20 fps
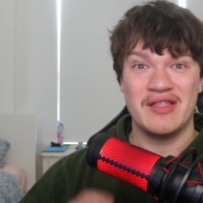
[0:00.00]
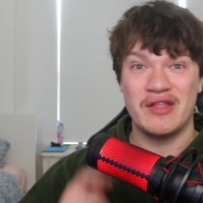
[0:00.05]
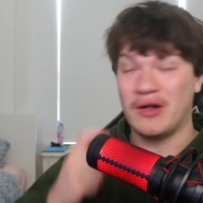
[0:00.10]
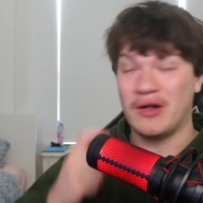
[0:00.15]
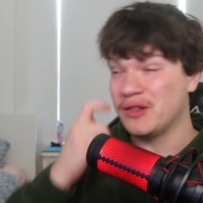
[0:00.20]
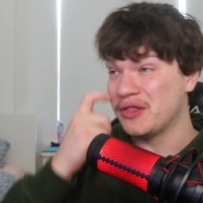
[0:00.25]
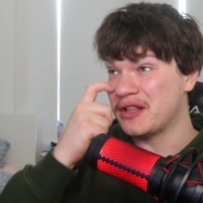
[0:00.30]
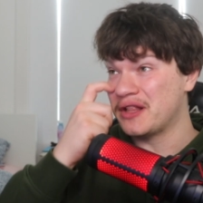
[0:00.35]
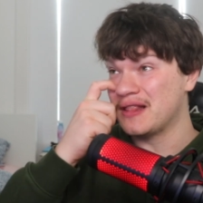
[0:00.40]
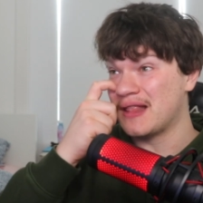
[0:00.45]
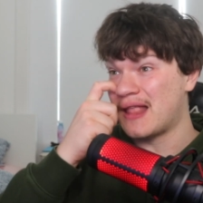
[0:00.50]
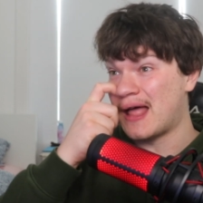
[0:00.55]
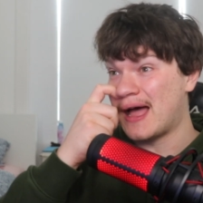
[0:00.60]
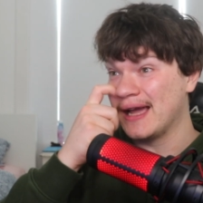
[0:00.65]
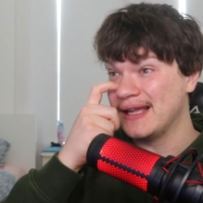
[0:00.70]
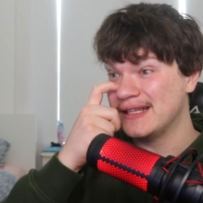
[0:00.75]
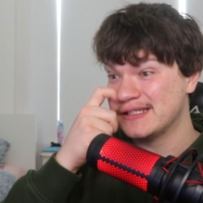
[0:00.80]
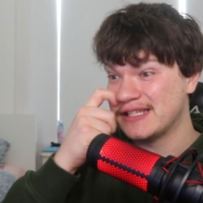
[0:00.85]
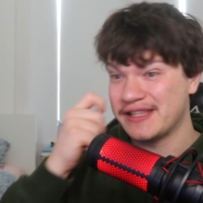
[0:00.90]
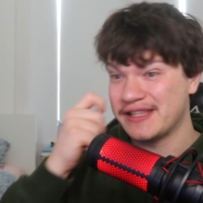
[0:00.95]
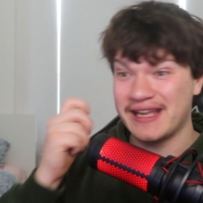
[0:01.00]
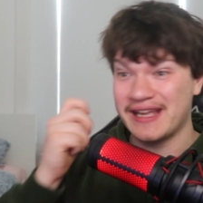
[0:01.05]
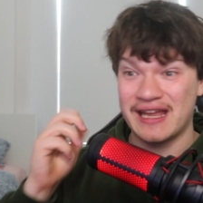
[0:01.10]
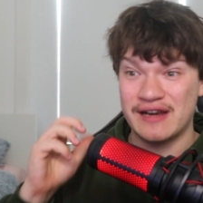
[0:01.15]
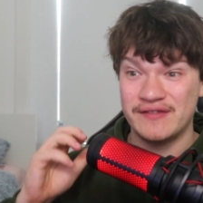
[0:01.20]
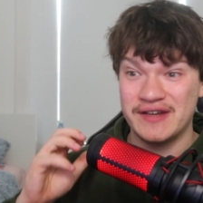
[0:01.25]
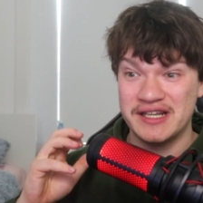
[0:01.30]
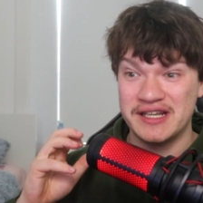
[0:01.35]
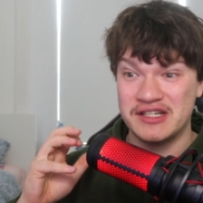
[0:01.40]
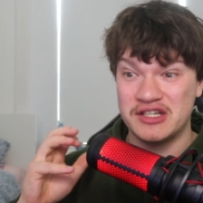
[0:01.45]
All the lines that they
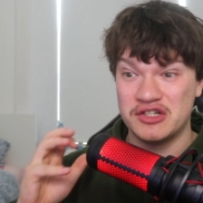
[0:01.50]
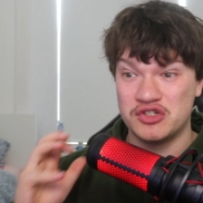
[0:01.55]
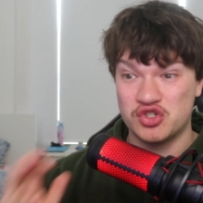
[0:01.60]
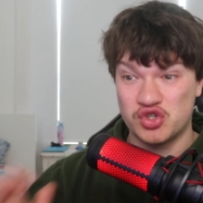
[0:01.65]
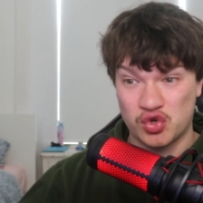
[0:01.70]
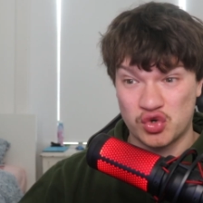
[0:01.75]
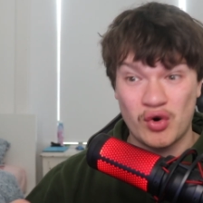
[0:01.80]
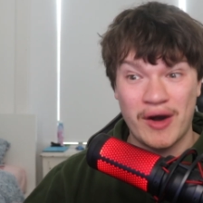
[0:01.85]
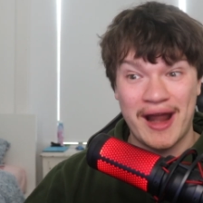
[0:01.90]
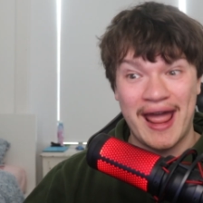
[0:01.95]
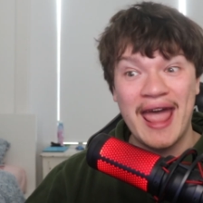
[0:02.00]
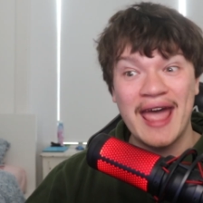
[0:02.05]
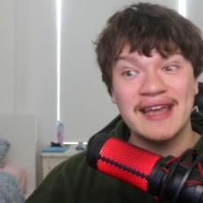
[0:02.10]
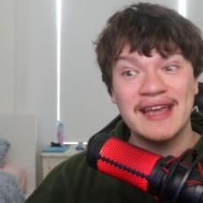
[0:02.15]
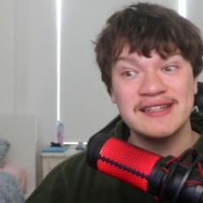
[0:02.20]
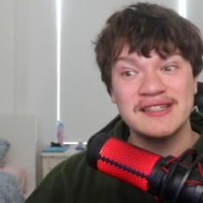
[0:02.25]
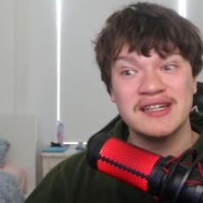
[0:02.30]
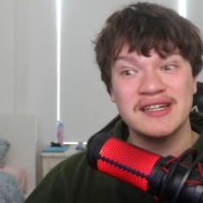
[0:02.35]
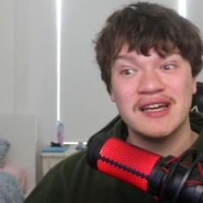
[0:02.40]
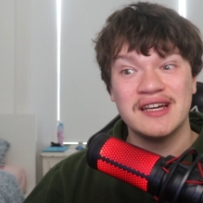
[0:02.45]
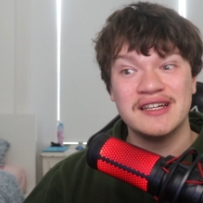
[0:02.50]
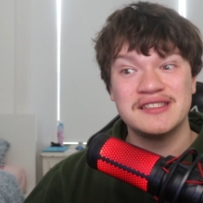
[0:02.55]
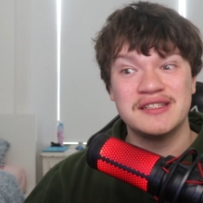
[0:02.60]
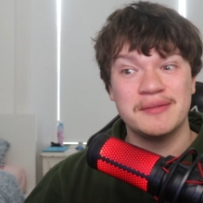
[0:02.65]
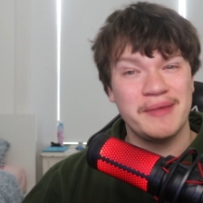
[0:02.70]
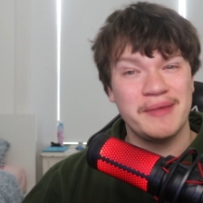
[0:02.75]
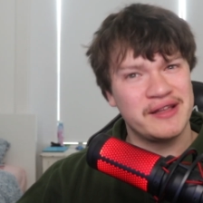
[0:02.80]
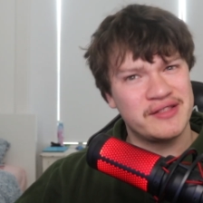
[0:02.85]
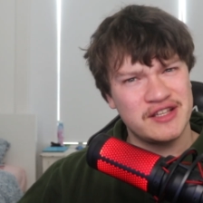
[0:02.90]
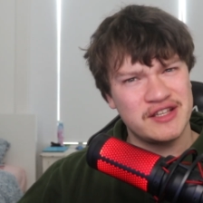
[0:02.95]
kind of needed to tread
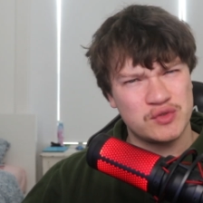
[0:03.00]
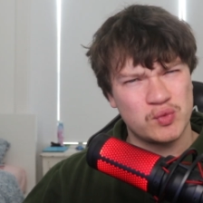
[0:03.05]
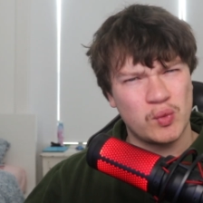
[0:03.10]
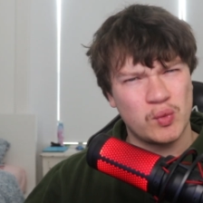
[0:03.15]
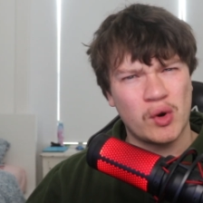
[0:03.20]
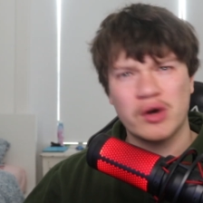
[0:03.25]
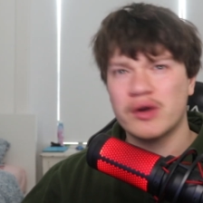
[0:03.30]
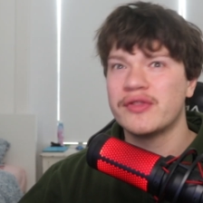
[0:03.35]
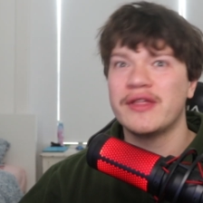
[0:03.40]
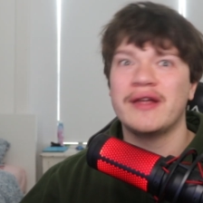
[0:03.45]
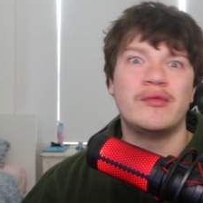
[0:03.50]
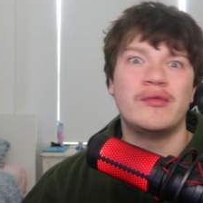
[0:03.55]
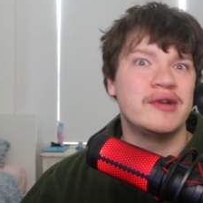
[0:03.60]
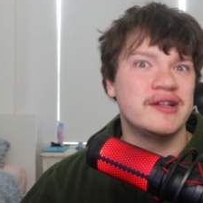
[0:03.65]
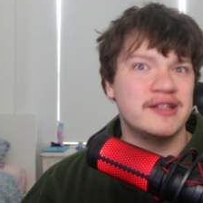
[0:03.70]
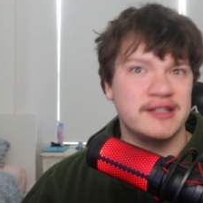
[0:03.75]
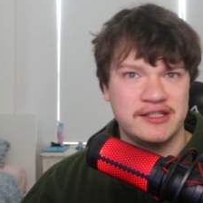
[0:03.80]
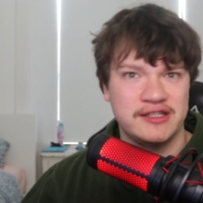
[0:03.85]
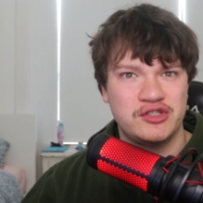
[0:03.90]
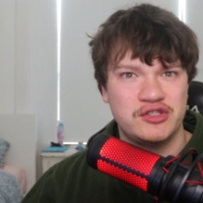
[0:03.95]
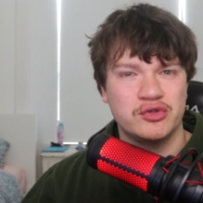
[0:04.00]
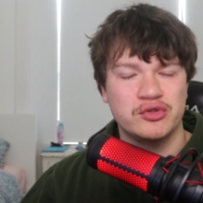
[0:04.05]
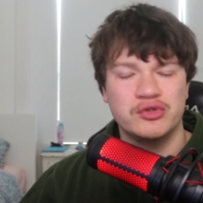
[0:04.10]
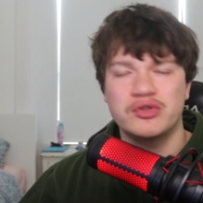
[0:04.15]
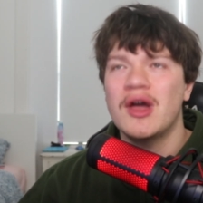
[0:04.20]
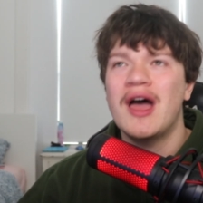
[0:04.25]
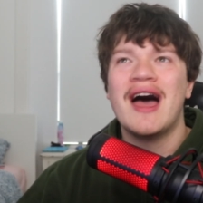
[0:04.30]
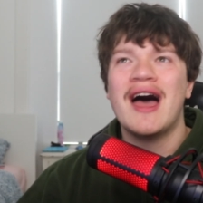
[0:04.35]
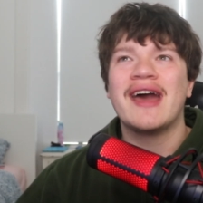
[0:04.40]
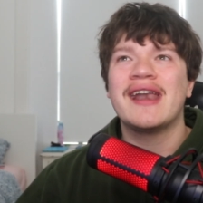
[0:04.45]
to make this work, they really
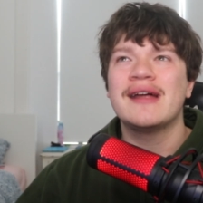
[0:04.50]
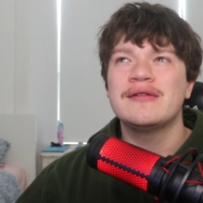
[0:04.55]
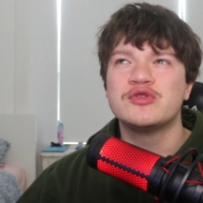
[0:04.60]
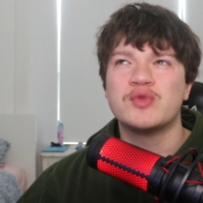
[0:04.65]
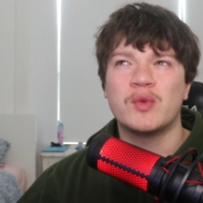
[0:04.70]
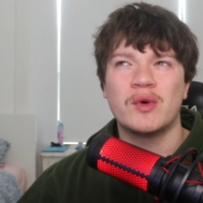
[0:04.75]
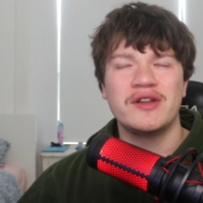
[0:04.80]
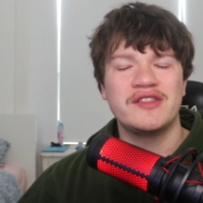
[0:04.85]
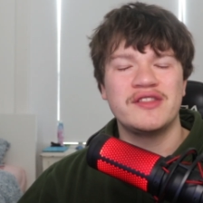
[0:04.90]
do. And I was